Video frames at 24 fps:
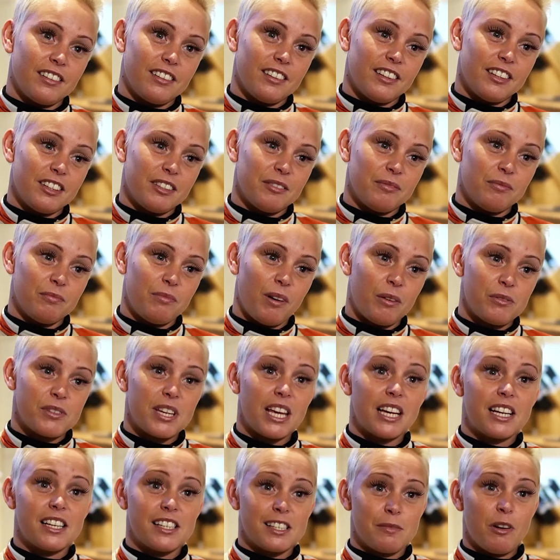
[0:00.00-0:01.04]
I was
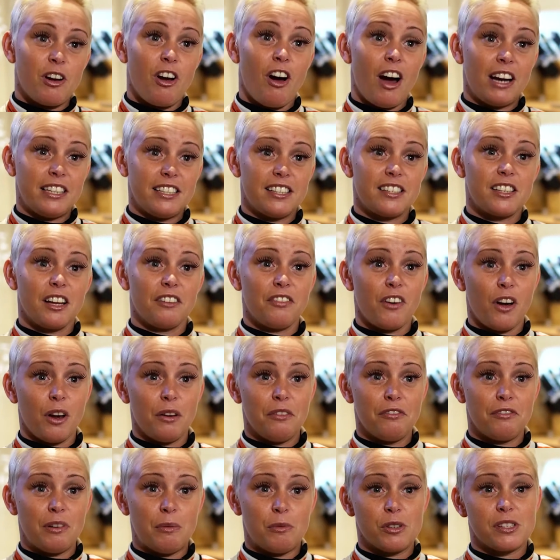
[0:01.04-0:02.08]
taking some of Kiley's stuff
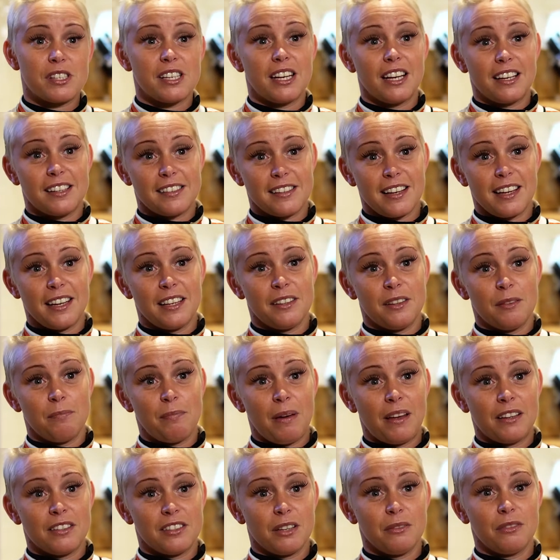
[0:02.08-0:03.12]
home for him because the next day the
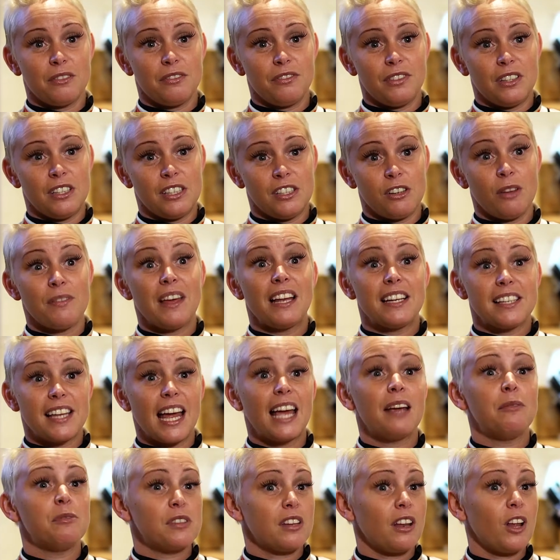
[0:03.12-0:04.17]
panto would finish. That
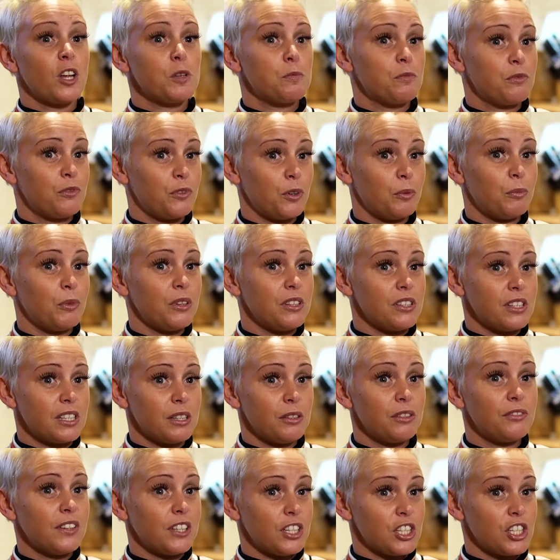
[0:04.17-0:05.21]
day was the last performance, he
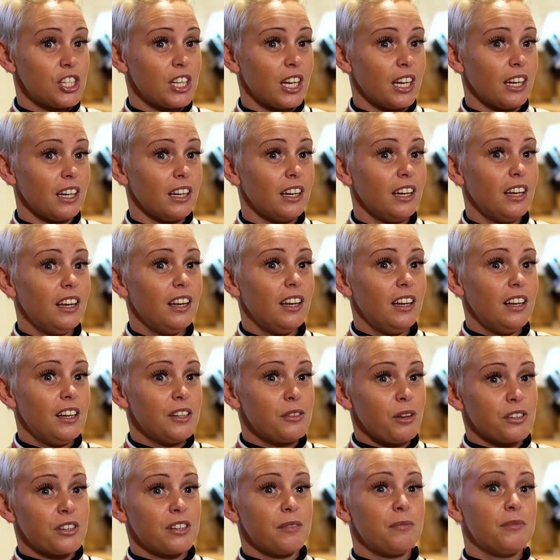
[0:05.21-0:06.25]
was finishing.
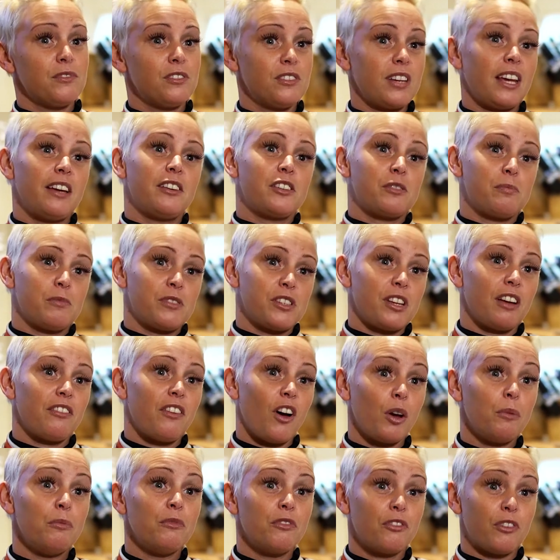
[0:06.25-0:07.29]
So I was going to take some stuff
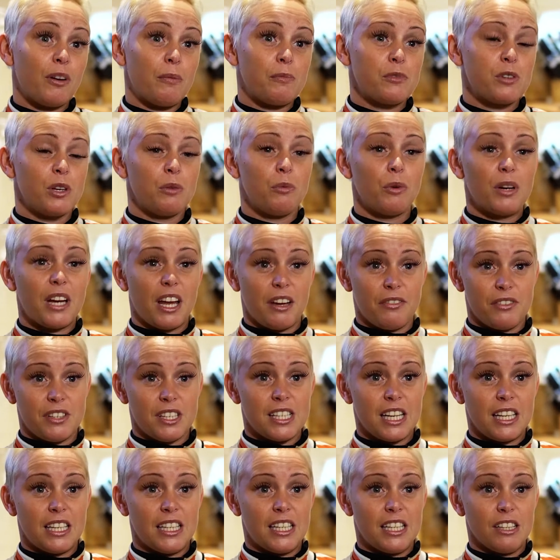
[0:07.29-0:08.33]
home for him so he wouldn't have to
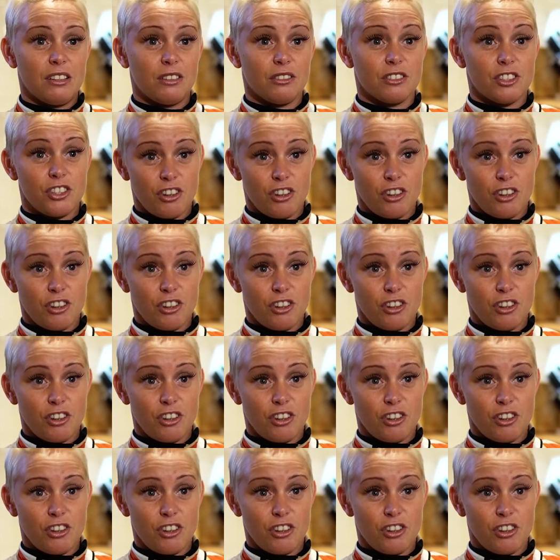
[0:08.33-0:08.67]
take it on the